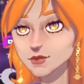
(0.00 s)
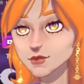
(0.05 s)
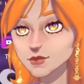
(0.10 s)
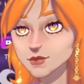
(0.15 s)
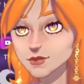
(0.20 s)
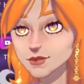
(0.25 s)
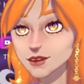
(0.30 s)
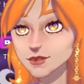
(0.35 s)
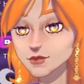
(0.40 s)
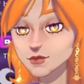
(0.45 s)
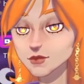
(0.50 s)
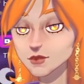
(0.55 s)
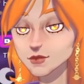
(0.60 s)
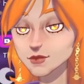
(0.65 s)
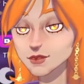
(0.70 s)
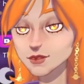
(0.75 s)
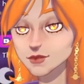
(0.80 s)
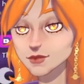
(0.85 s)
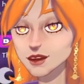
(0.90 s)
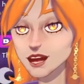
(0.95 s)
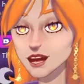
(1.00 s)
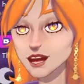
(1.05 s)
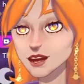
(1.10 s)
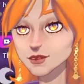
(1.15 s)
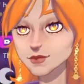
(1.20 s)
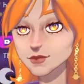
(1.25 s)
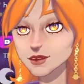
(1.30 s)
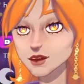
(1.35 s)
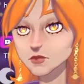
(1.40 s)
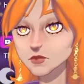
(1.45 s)
It's presented
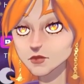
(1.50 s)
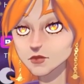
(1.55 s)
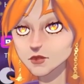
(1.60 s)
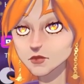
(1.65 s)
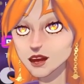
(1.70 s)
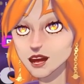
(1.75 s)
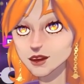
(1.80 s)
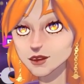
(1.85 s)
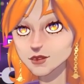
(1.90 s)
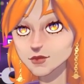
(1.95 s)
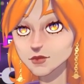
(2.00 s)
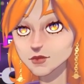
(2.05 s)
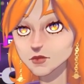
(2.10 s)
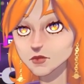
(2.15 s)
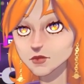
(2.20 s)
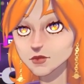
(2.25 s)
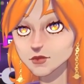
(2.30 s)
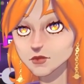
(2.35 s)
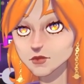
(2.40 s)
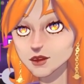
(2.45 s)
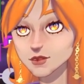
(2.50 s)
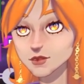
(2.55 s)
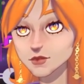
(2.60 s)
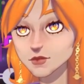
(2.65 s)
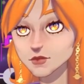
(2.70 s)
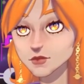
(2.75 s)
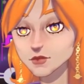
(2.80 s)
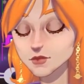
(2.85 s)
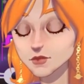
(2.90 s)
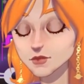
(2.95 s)
as emblematic of the
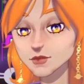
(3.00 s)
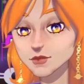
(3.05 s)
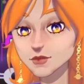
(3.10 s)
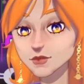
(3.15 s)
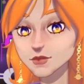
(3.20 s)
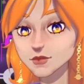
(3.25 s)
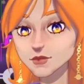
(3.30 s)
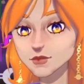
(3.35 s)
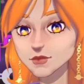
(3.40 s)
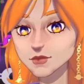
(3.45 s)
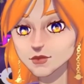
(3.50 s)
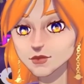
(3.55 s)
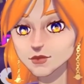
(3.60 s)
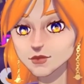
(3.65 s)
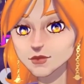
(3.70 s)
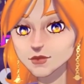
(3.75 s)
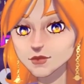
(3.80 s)
mismanagement of the universe.